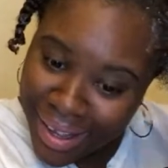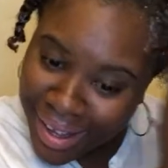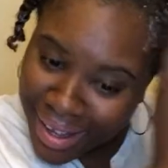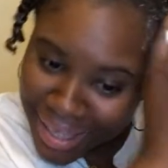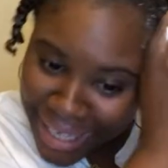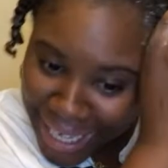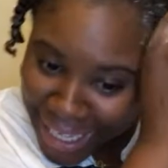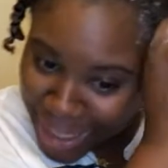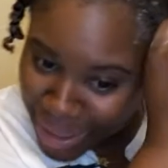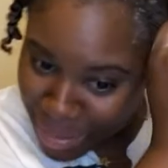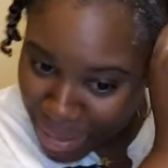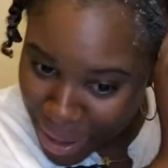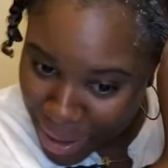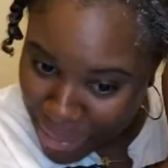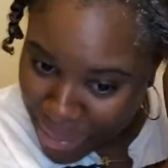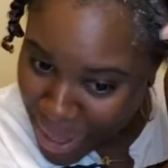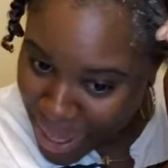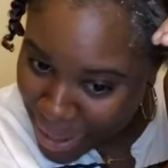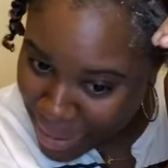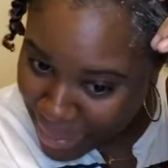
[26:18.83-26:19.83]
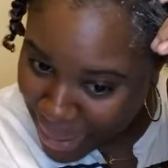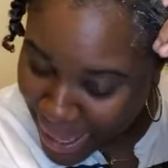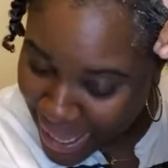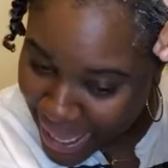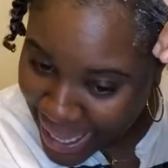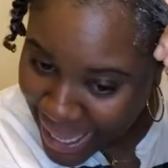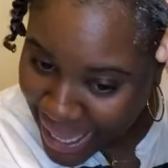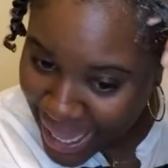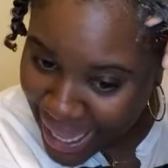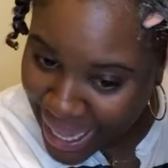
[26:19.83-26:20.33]
That's me being in my
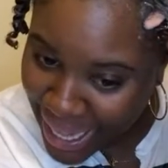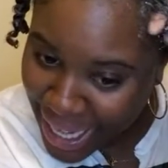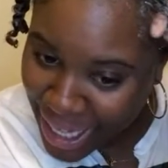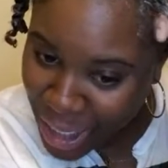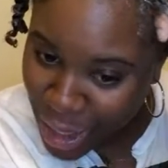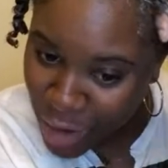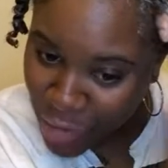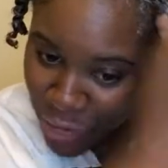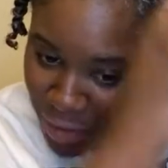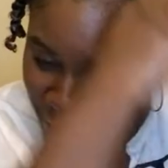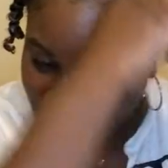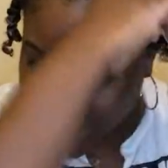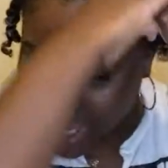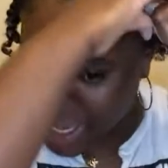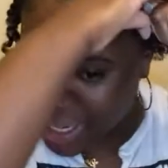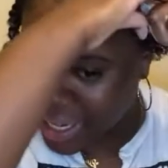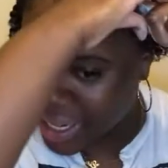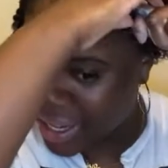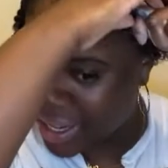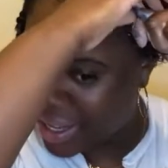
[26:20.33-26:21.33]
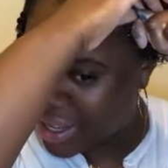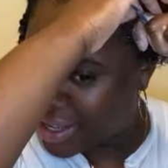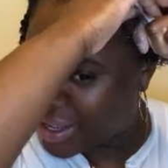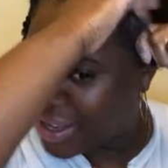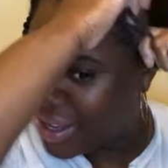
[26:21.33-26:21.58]
head and overthinking it.